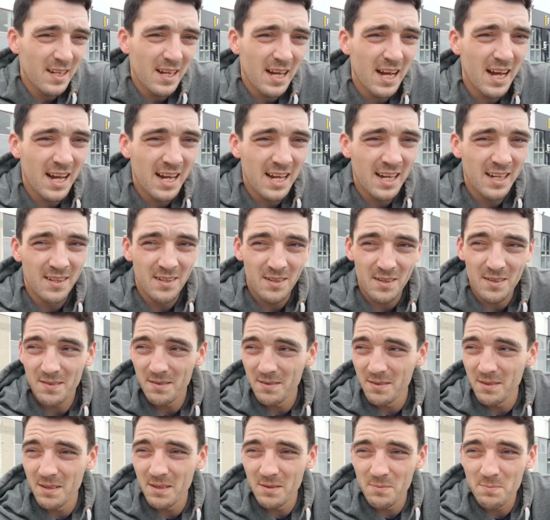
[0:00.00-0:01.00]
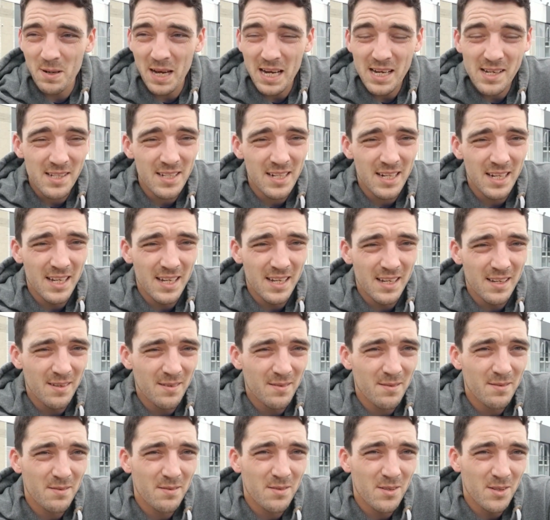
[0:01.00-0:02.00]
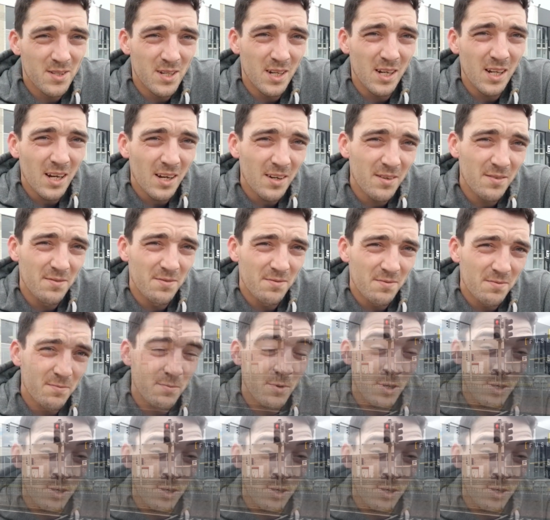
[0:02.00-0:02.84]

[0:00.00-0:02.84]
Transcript: And basically, there's a lot of